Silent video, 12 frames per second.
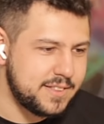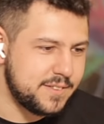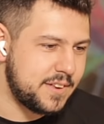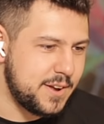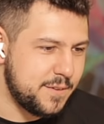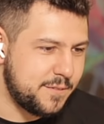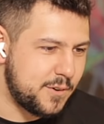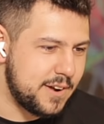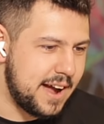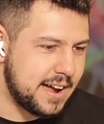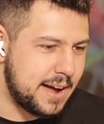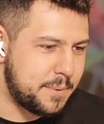the video for you.
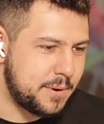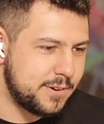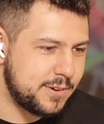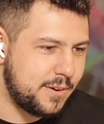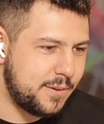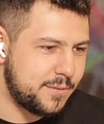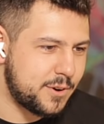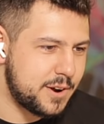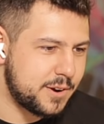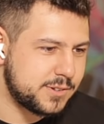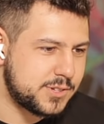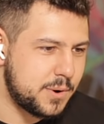I put it over
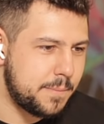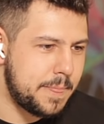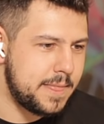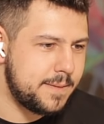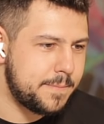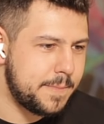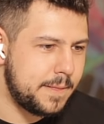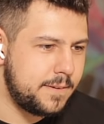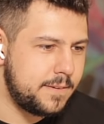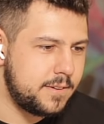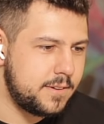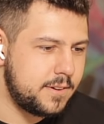here. So,
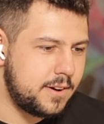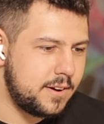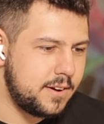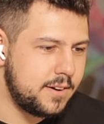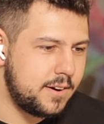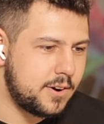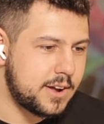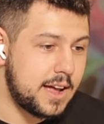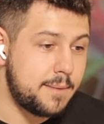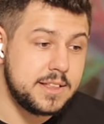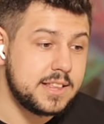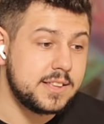okay, I
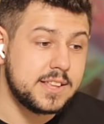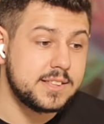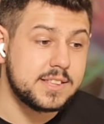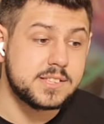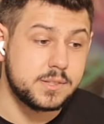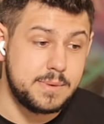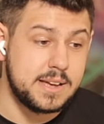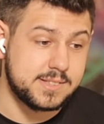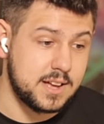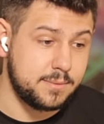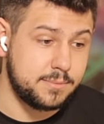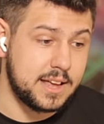mean, this is messed
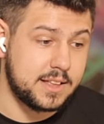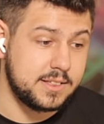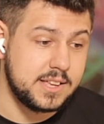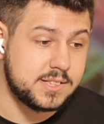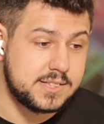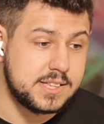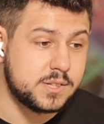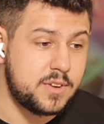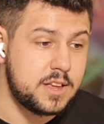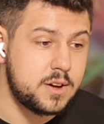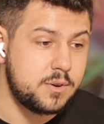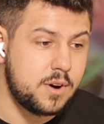up. Like, this
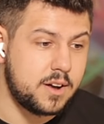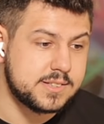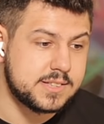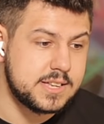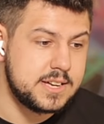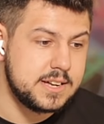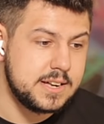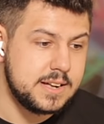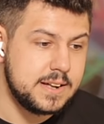video, honestly,